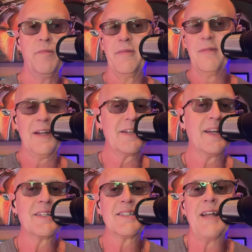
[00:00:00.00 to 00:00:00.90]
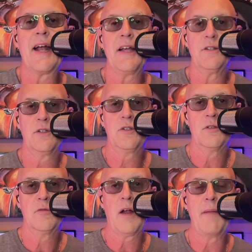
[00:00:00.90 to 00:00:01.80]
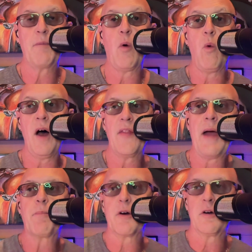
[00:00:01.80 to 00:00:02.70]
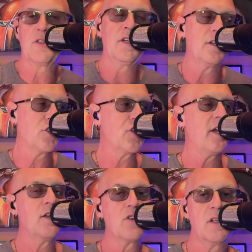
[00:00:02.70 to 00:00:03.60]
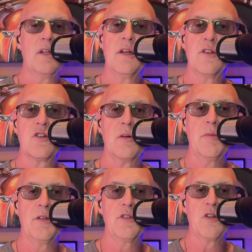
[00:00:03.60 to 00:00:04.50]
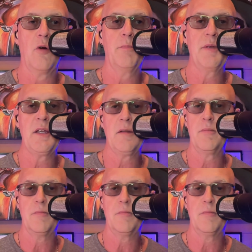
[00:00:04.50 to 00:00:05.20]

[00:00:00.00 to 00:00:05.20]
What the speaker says: That takes seconds, right? But while that person is changing the instruments, don't be